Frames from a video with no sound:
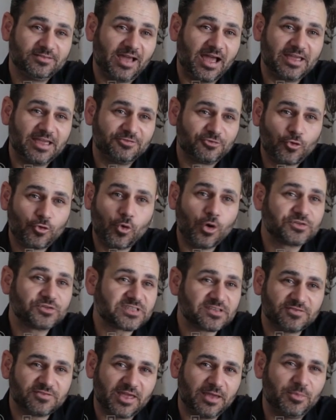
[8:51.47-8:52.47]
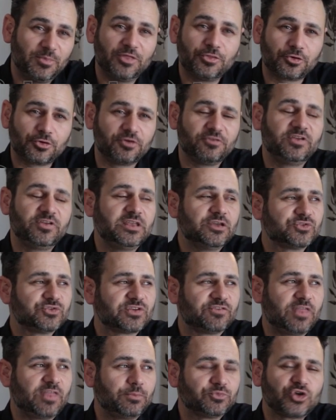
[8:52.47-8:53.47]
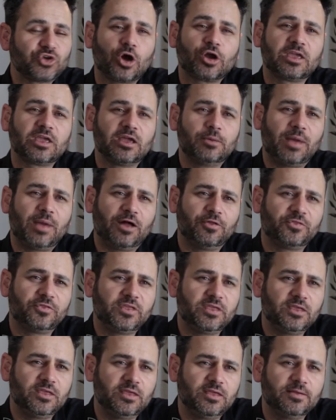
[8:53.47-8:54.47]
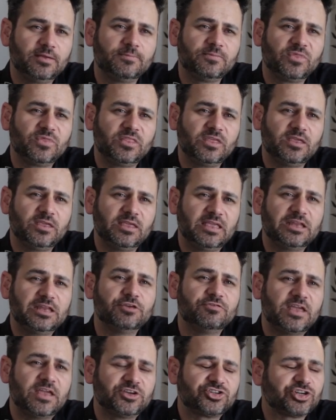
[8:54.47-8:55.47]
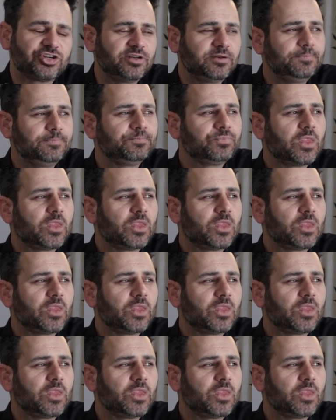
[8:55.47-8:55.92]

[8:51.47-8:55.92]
I have quotes of them and there are videos of them talking about the, the innovation.